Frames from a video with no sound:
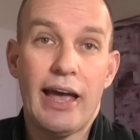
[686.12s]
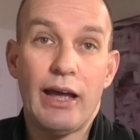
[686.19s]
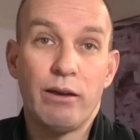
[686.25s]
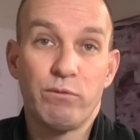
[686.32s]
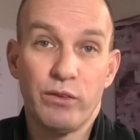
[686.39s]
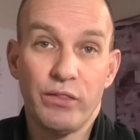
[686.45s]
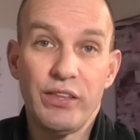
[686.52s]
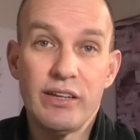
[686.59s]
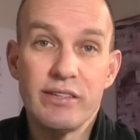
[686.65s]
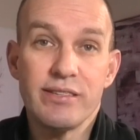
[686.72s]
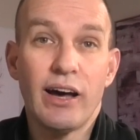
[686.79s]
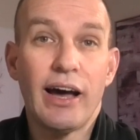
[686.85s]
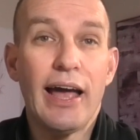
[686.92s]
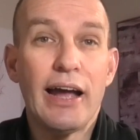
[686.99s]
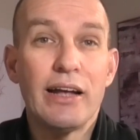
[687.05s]
And for this,
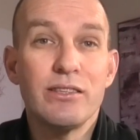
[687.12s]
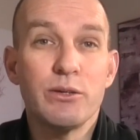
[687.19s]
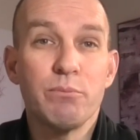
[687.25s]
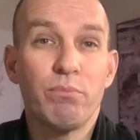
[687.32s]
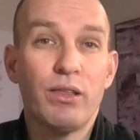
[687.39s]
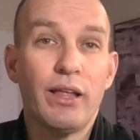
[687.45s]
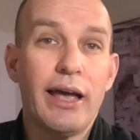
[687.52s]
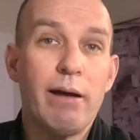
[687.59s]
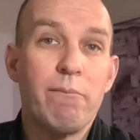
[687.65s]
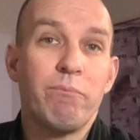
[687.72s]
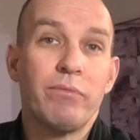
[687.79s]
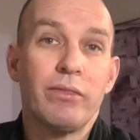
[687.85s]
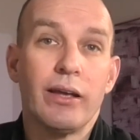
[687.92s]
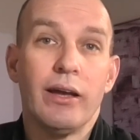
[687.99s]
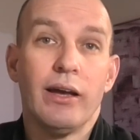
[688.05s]
I had to
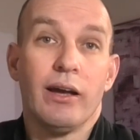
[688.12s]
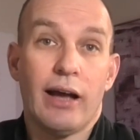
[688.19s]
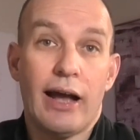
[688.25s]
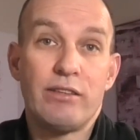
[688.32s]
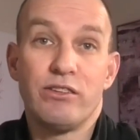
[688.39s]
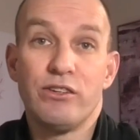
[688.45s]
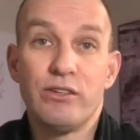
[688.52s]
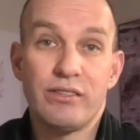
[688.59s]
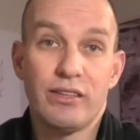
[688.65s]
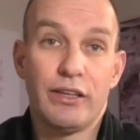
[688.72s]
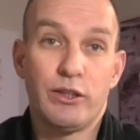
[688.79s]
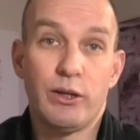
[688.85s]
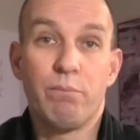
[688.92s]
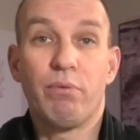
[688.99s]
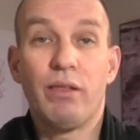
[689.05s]
select
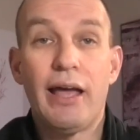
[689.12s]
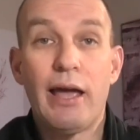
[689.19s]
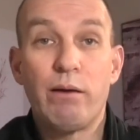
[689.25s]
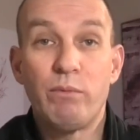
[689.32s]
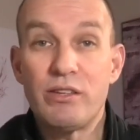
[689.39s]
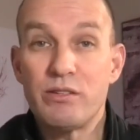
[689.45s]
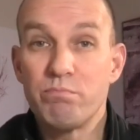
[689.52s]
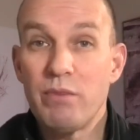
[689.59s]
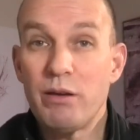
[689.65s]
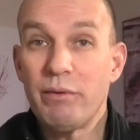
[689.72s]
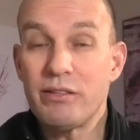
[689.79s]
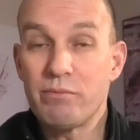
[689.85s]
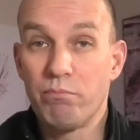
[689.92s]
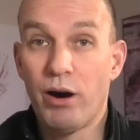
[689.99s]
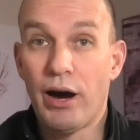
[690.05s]
their plan, which
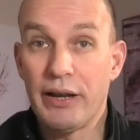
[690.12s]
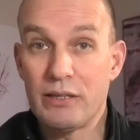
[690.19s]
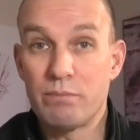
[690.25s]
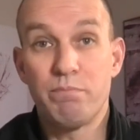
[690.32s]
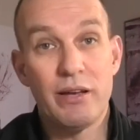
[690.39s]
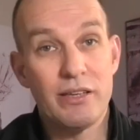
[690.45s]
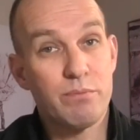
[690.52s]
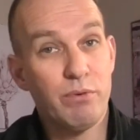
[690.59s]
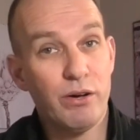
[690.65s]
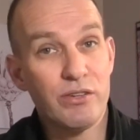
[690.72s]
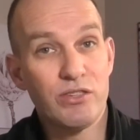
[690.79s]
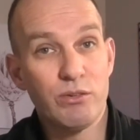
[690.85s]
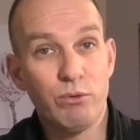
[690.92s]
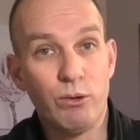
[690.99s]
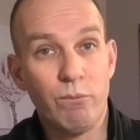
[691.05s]
mimicked mine as best
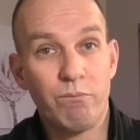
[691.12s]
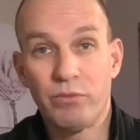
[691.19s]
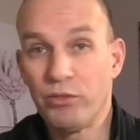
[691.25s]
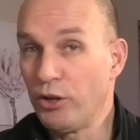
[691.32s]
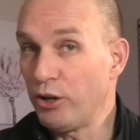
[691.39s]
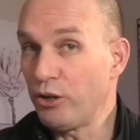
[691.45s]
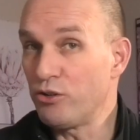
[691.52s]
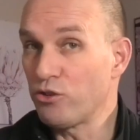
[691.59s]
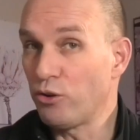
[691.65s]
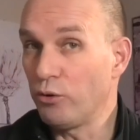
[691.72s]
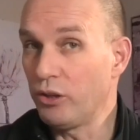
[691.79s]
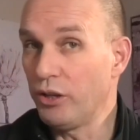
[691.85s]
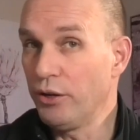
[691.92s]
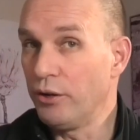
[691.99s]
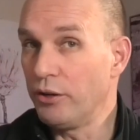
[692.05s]
possible, no control
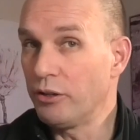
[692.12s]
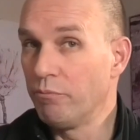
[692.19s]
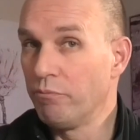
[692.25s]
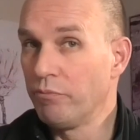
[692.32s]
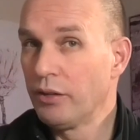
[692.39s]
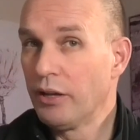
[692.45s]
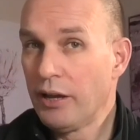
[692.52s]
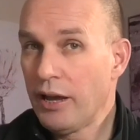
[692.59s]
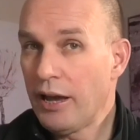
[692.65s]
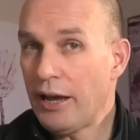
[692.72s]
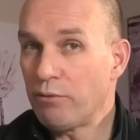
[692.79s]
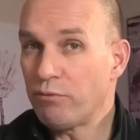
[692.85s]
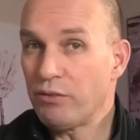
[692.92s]
load. And